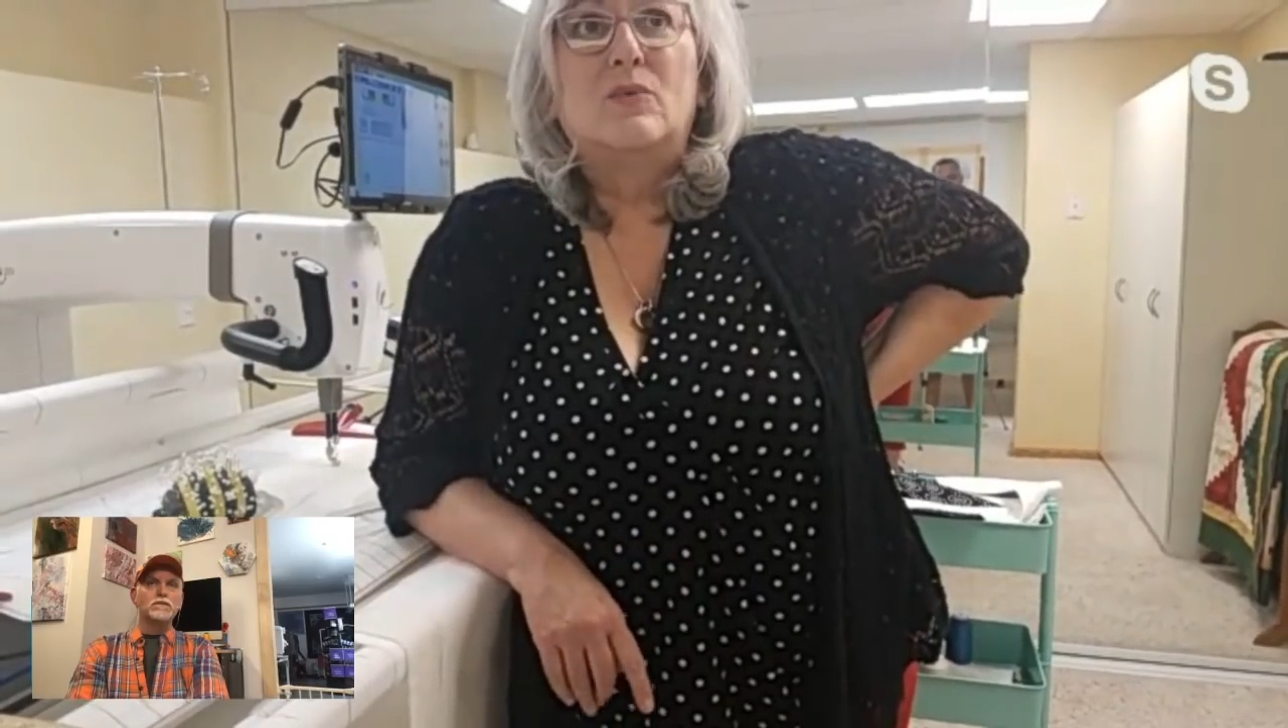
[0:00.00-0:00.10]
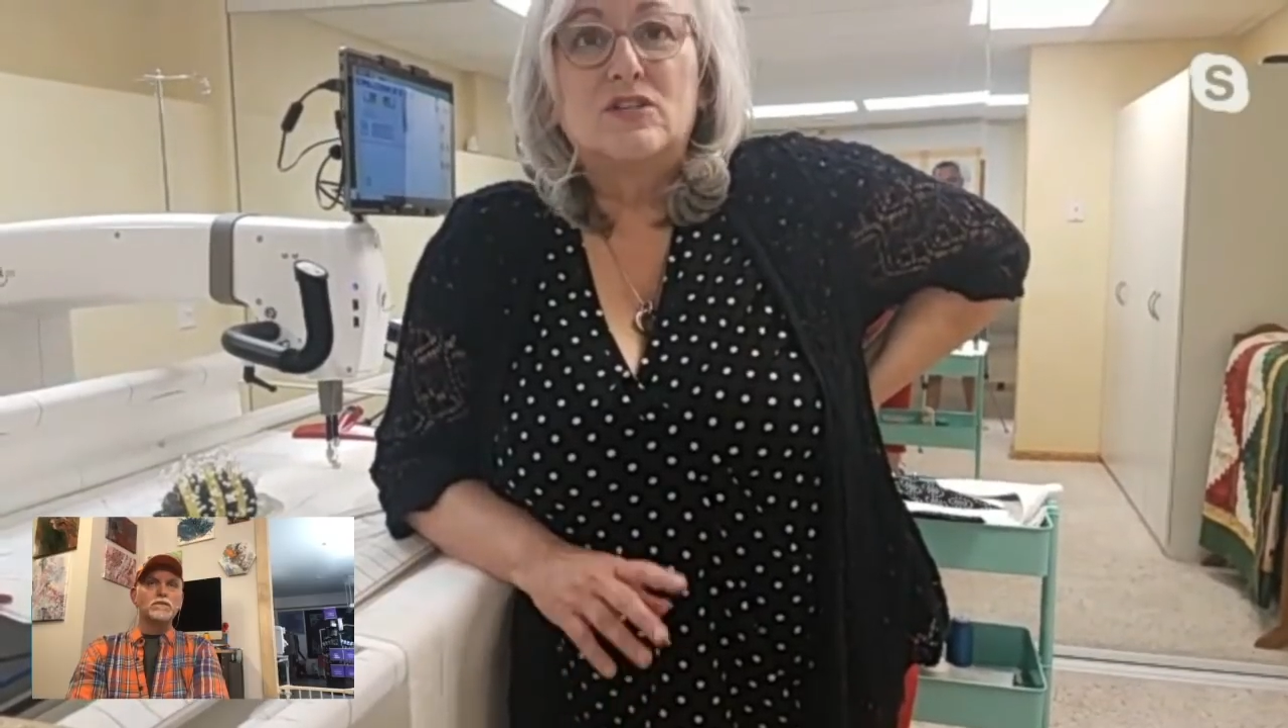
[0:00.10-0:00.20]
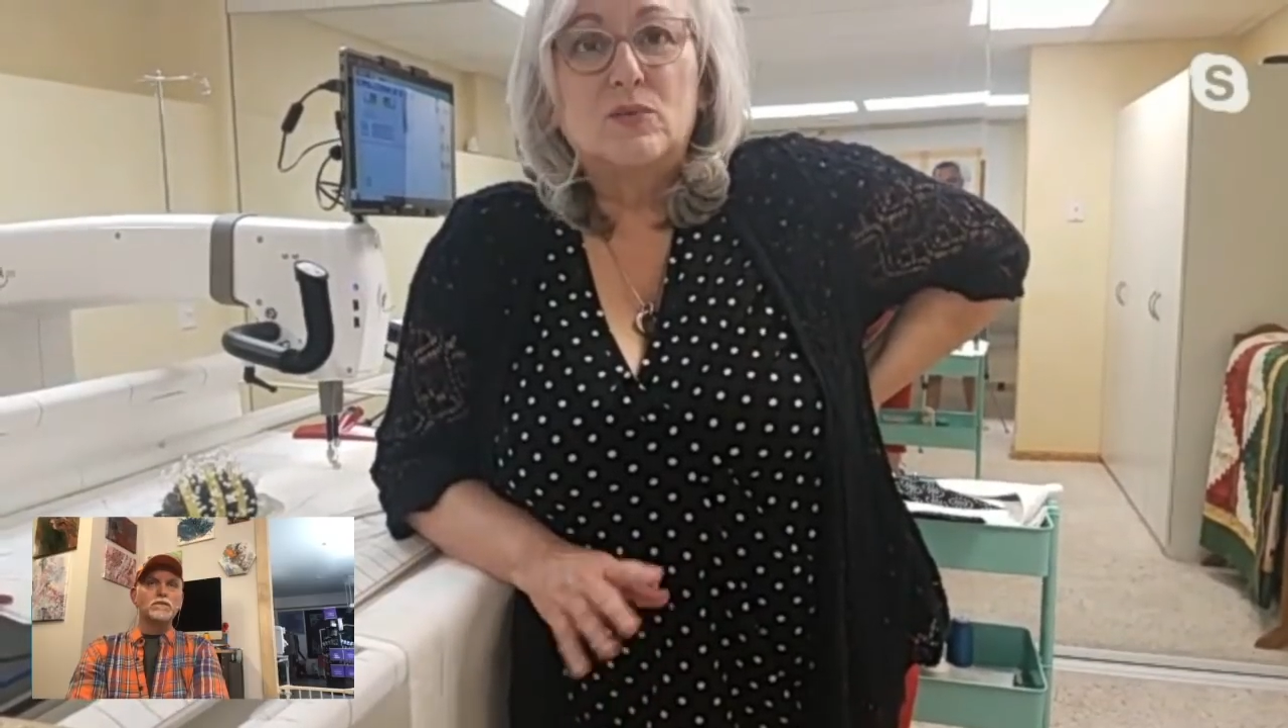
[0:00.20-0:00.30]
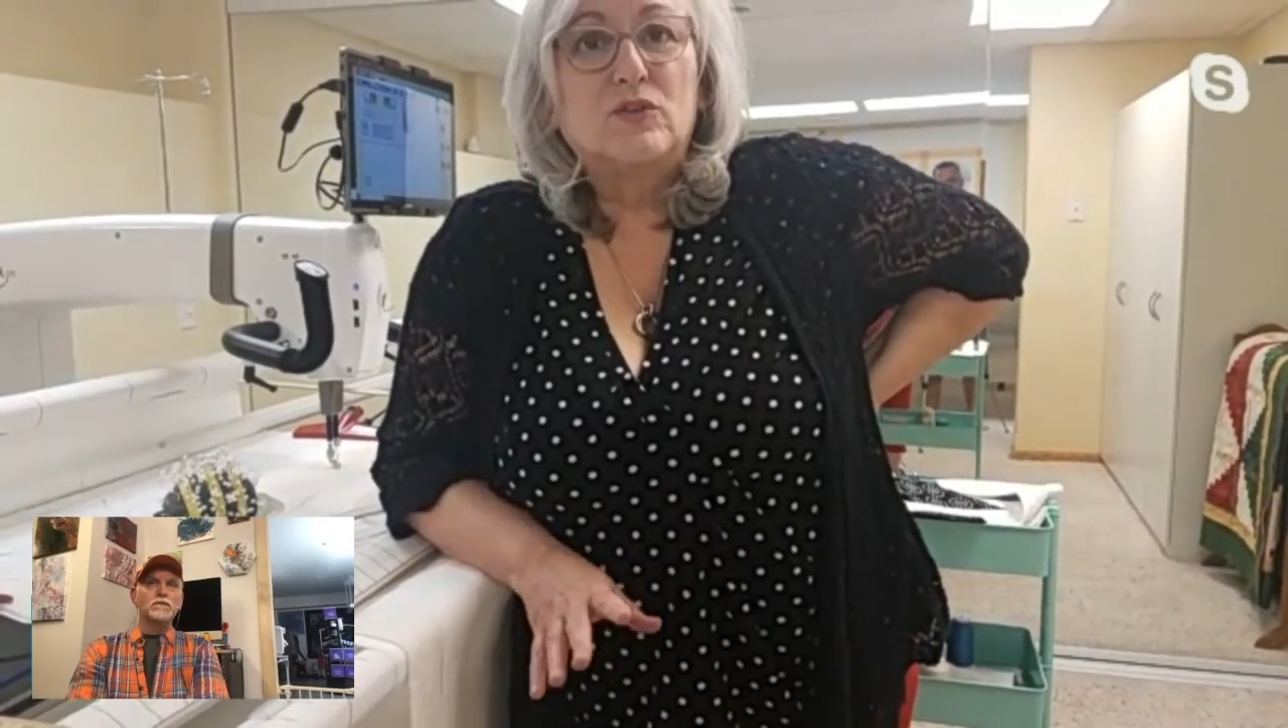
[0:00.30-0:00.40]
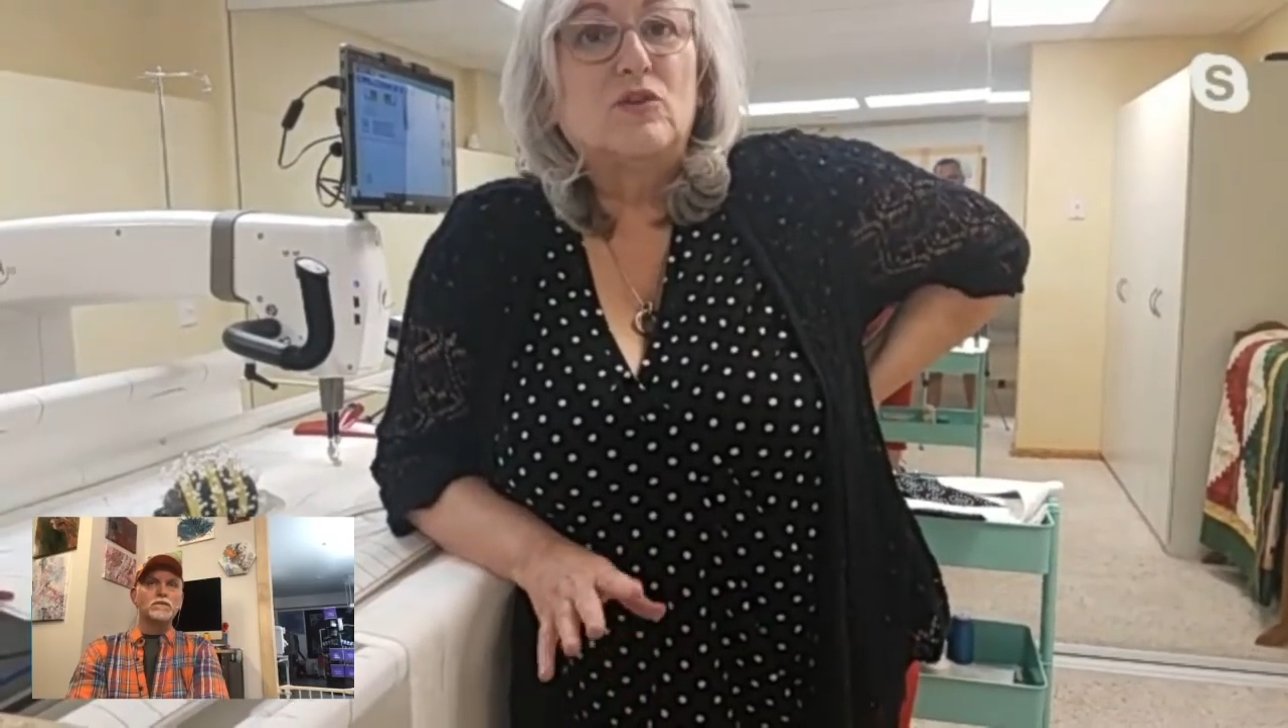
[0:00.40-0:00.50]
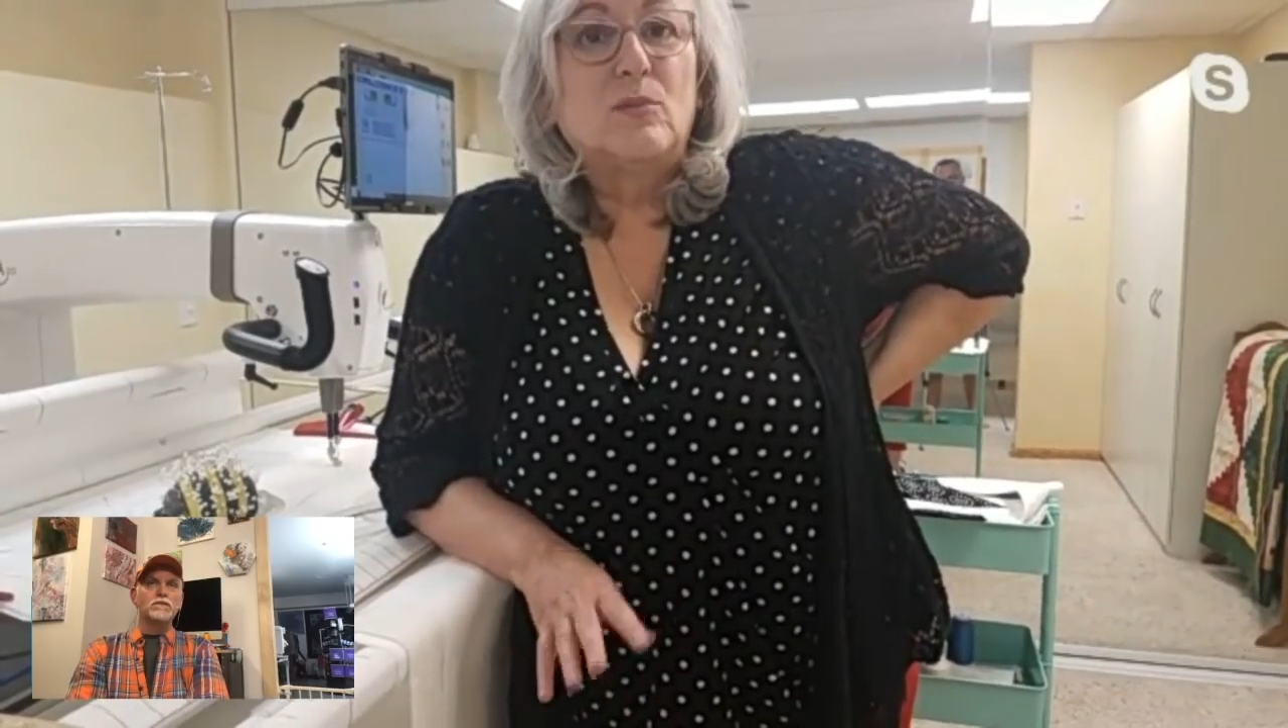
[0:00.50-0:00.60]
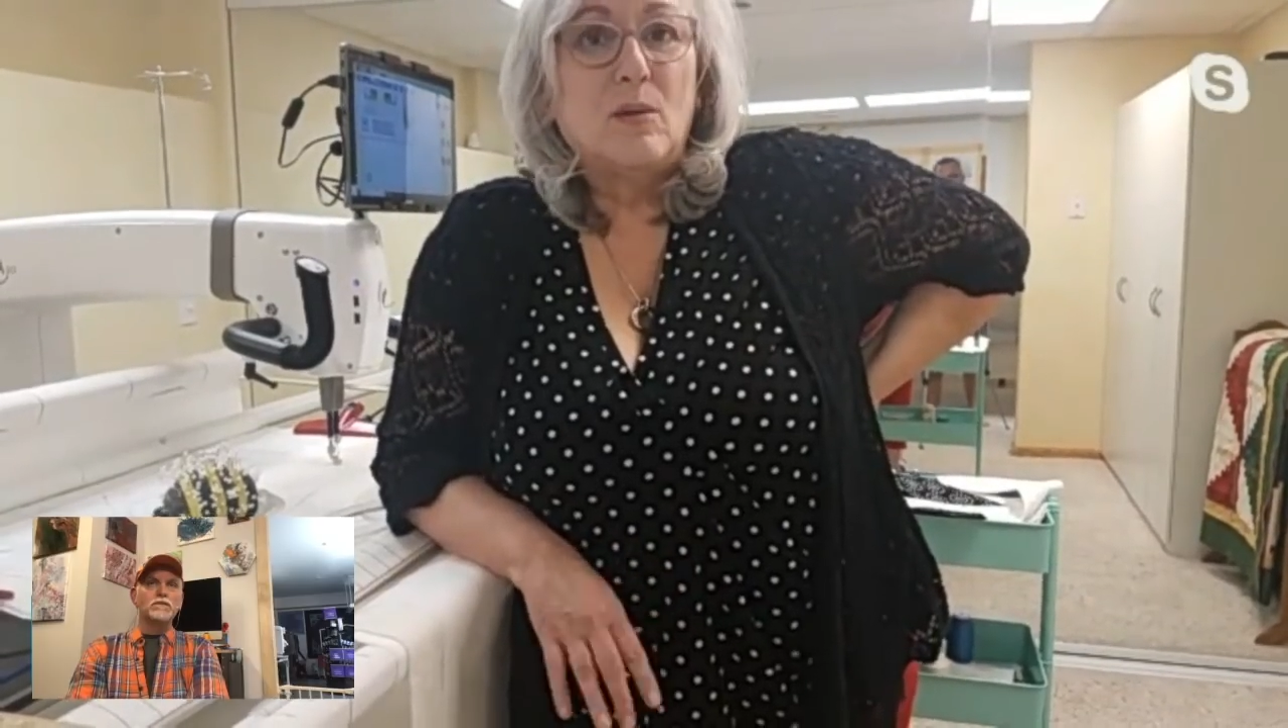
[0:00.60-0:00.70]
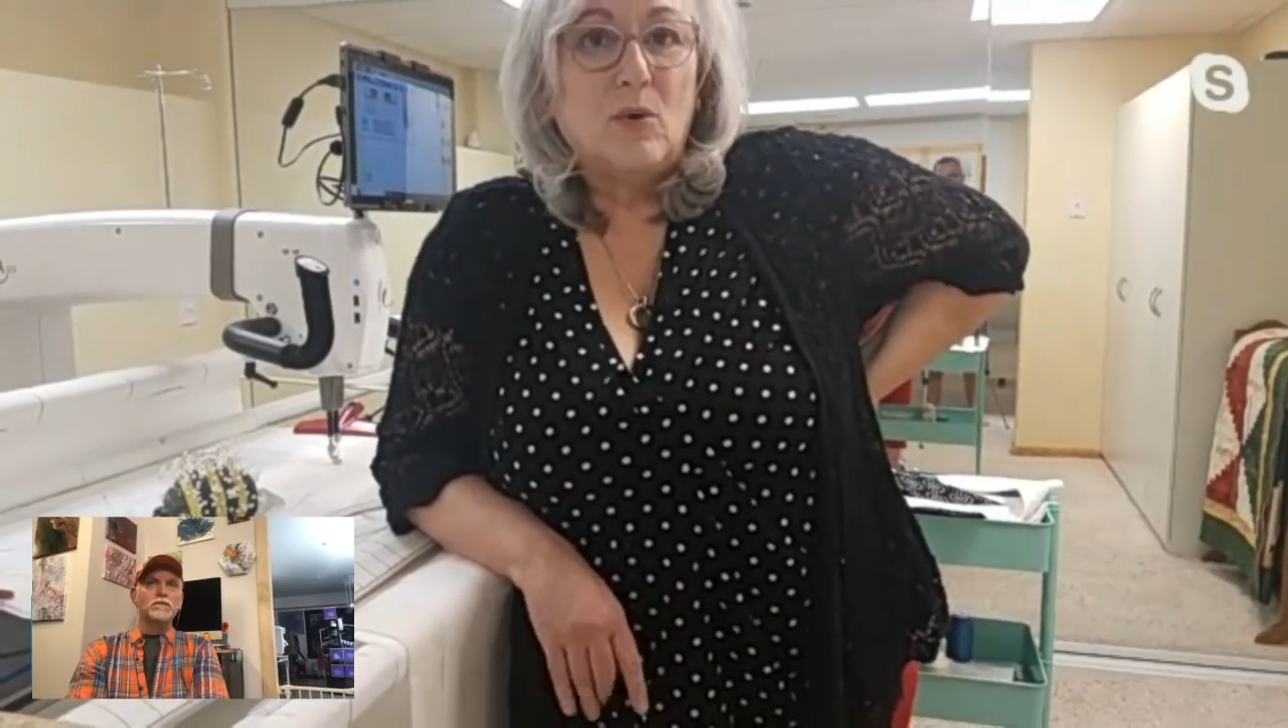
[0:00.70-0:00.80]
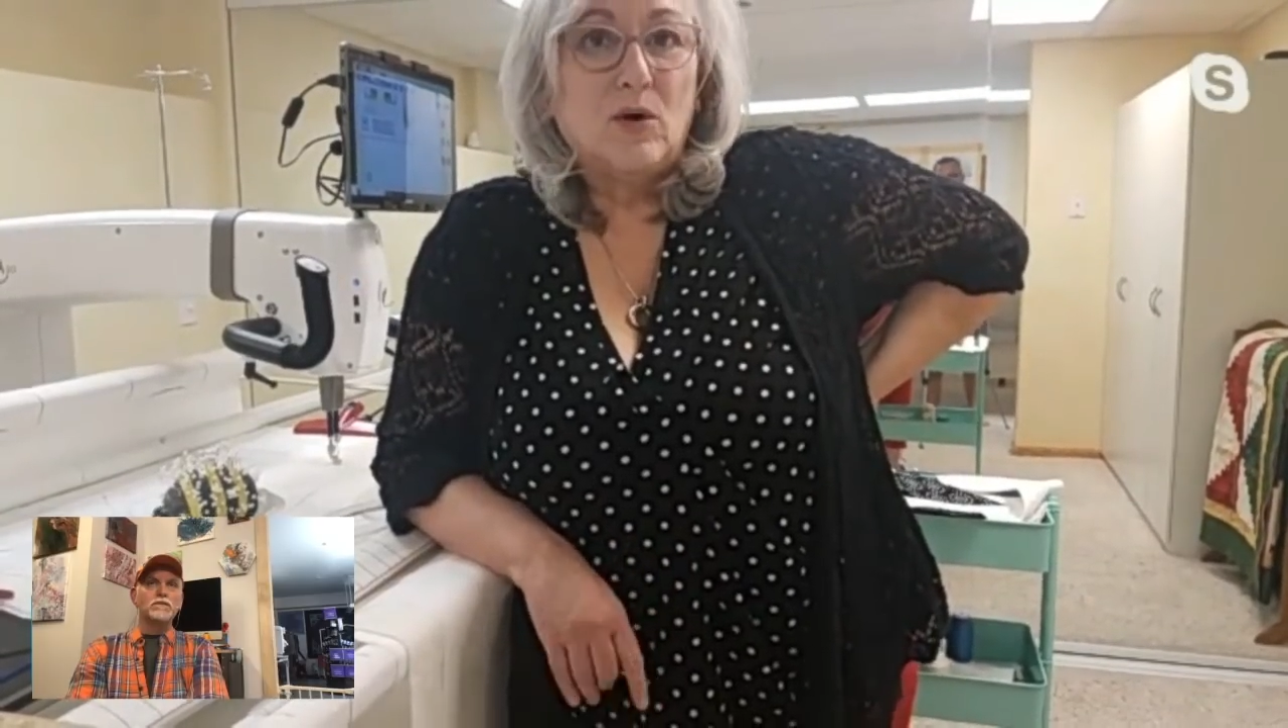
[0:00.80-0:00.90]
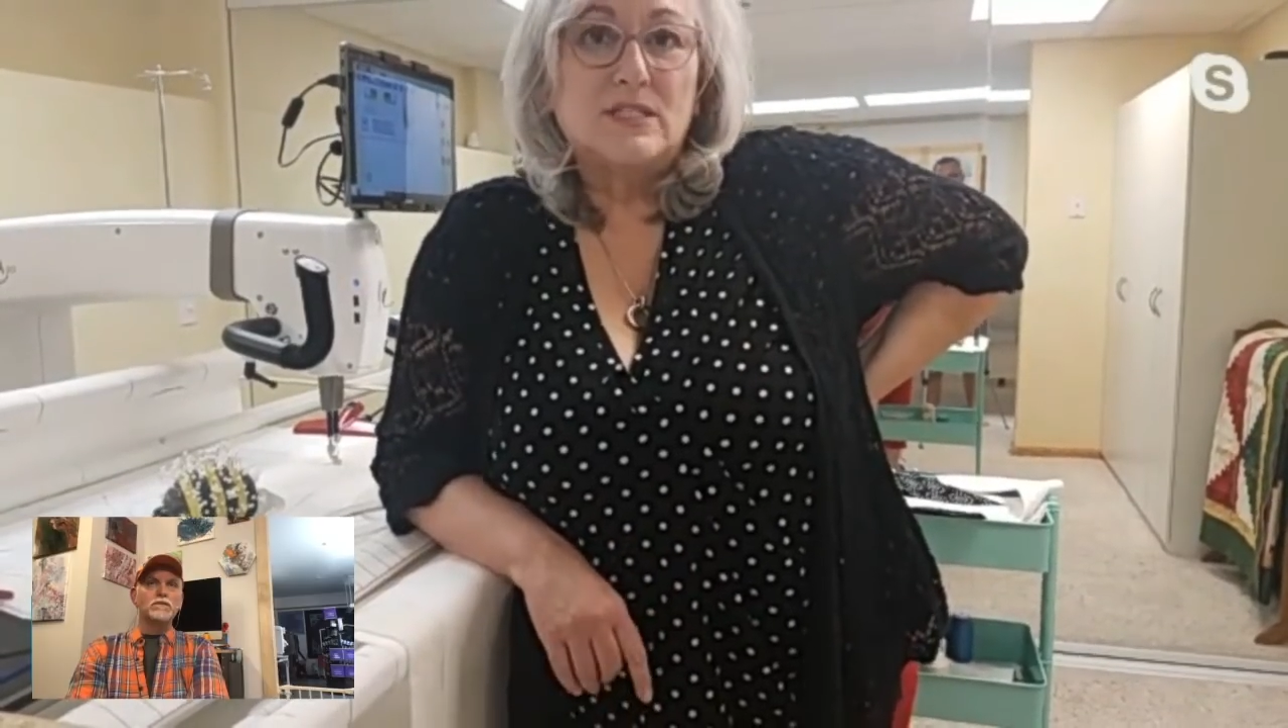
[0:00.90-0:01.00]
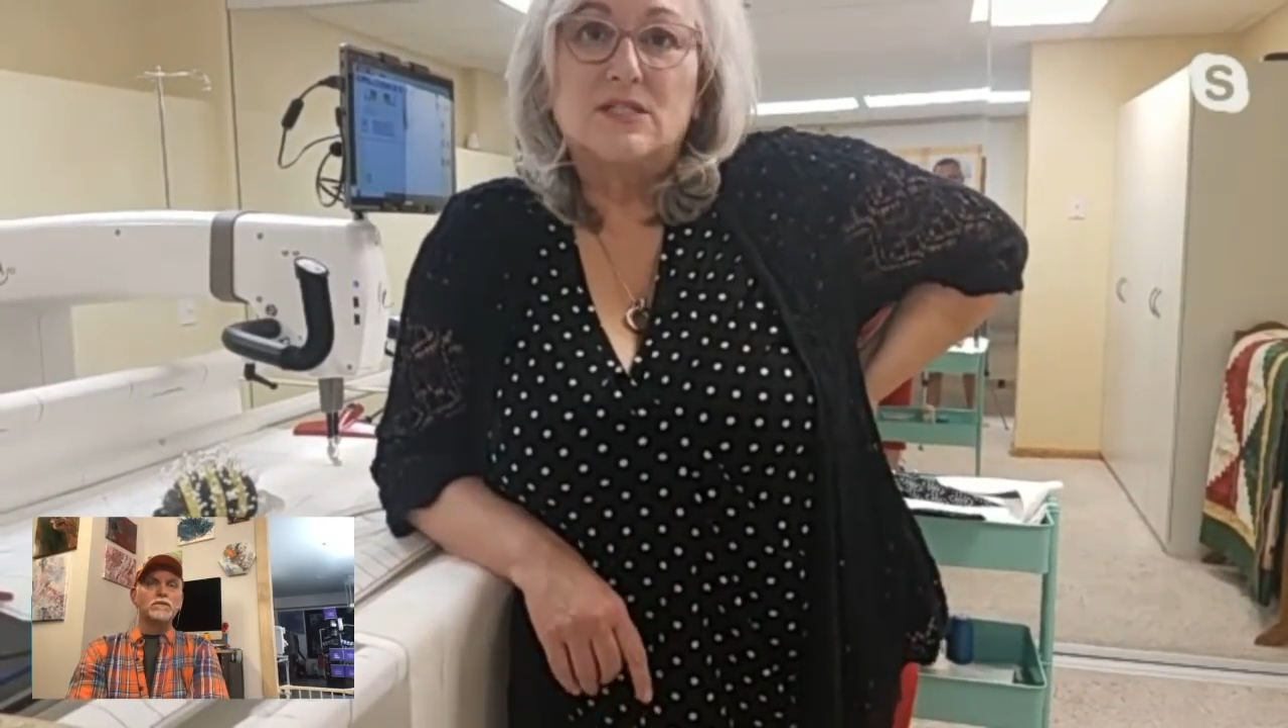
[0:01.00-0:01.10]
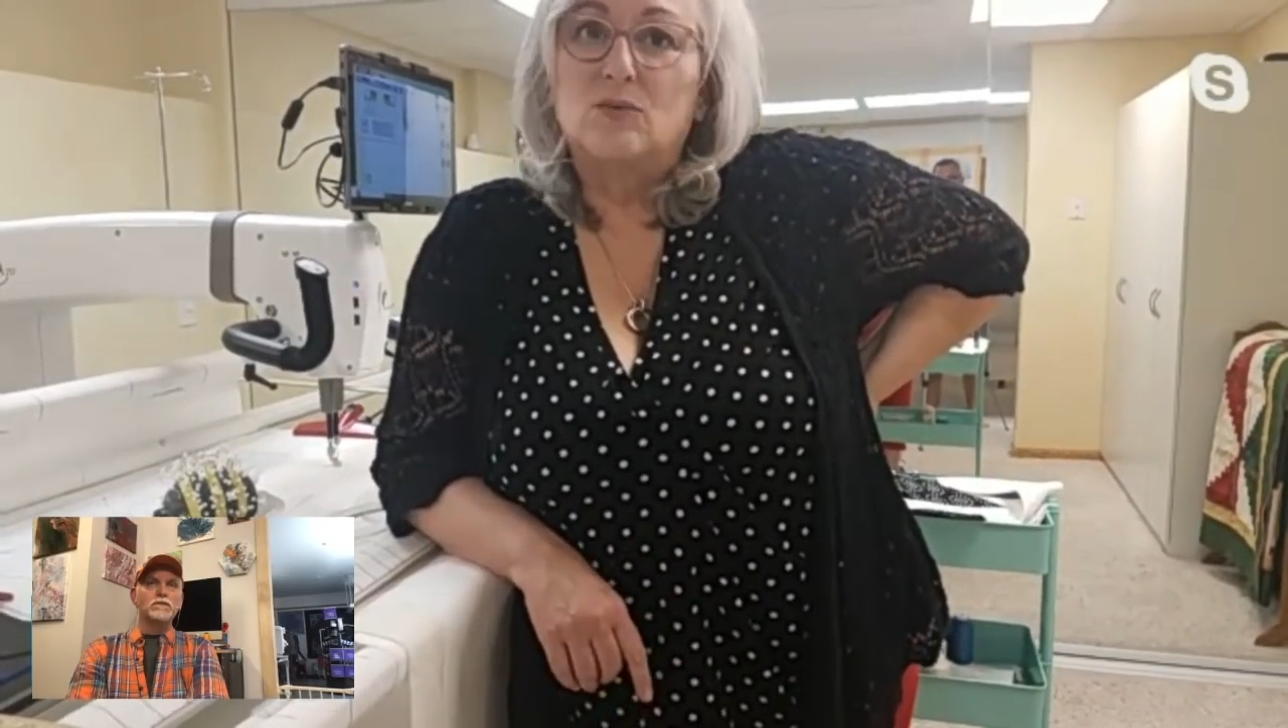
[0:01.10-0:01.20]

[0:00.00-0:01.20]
you switch to ballpoints,